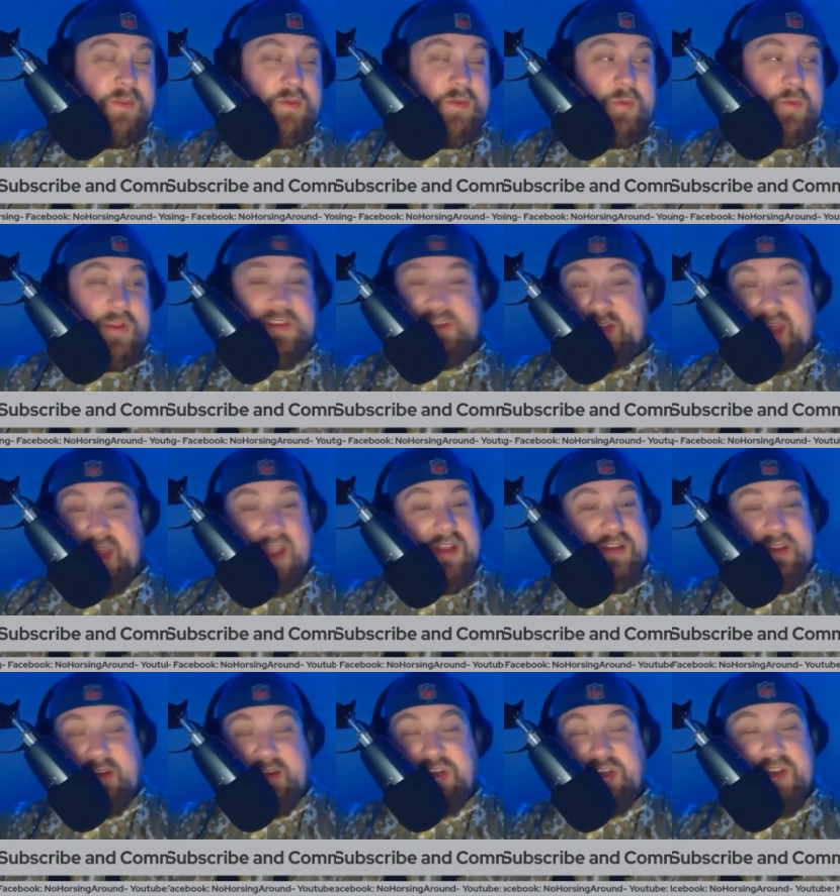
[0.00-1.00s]
we signed
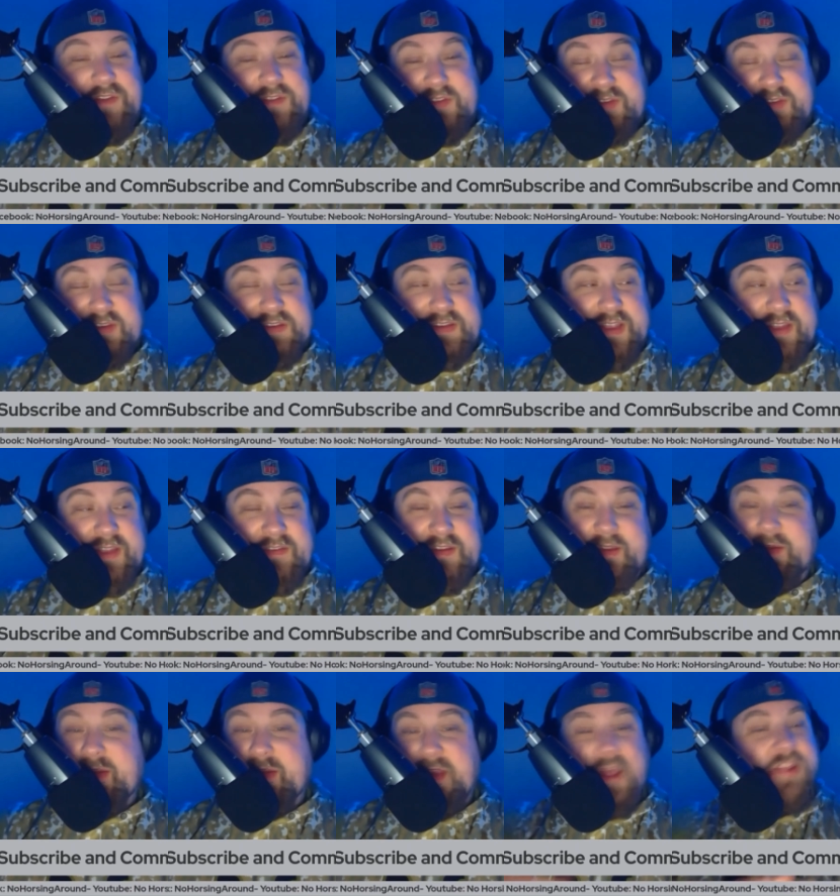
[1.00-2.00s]
the Chiefs
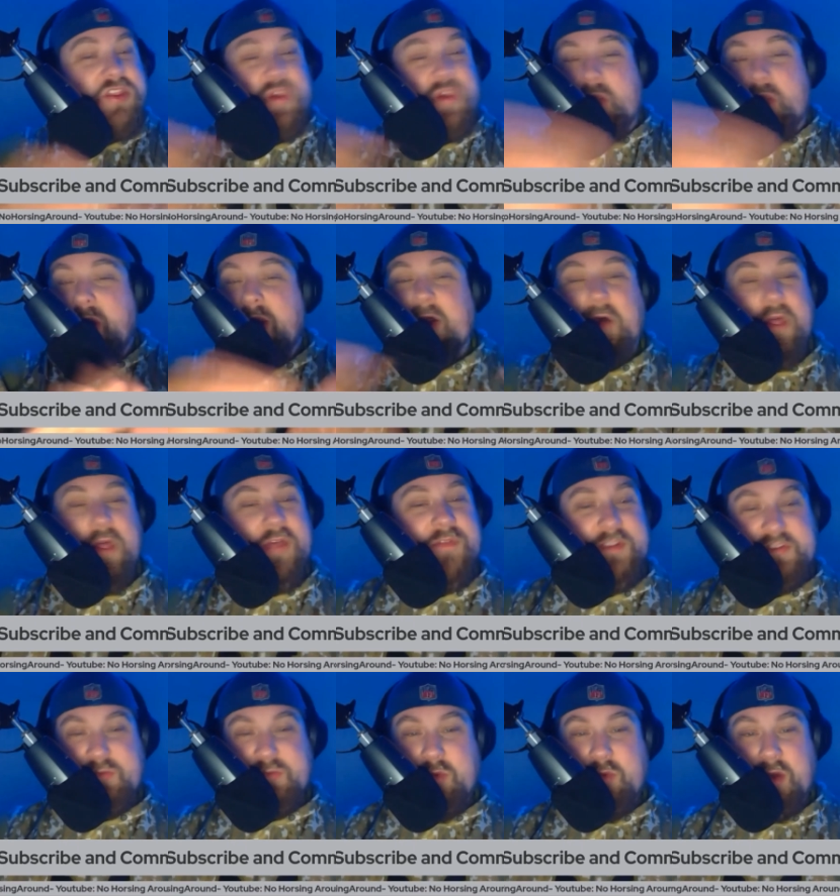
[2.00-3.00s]
safety. Not the one all of
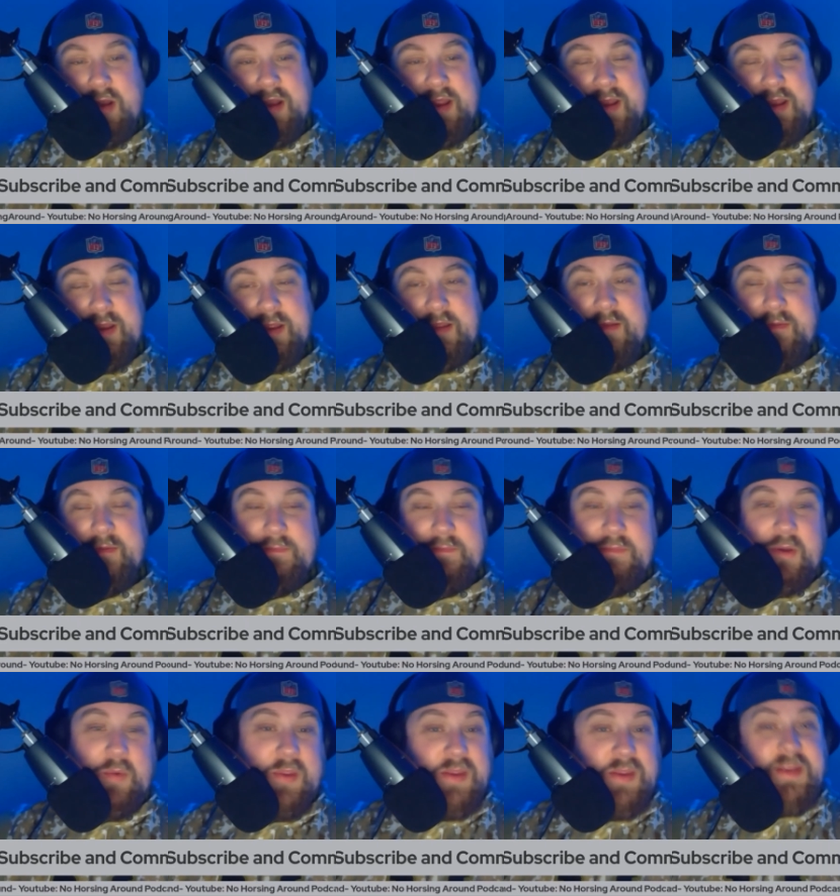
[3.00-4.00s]
us wanted,
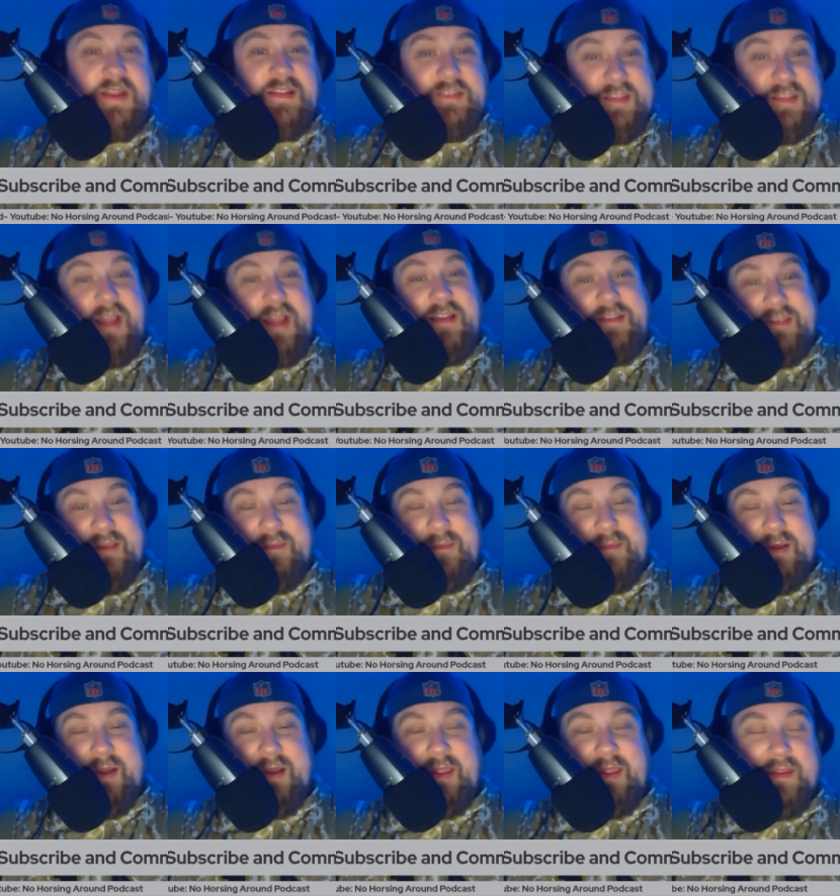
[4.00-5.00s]
but we did sign
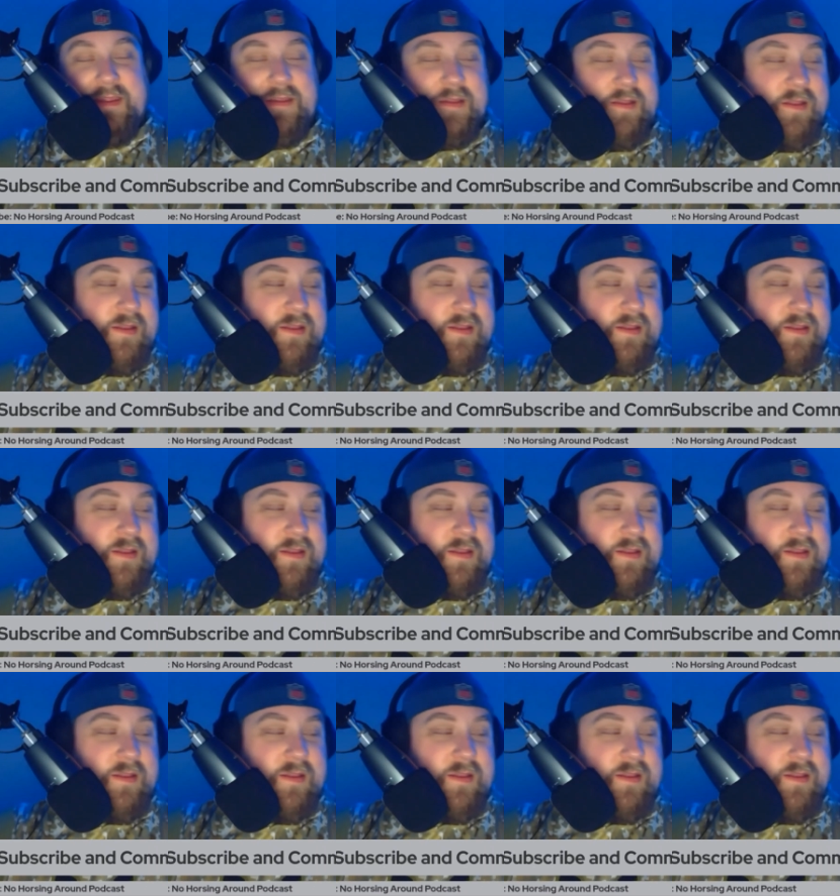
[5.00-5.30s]
somebody.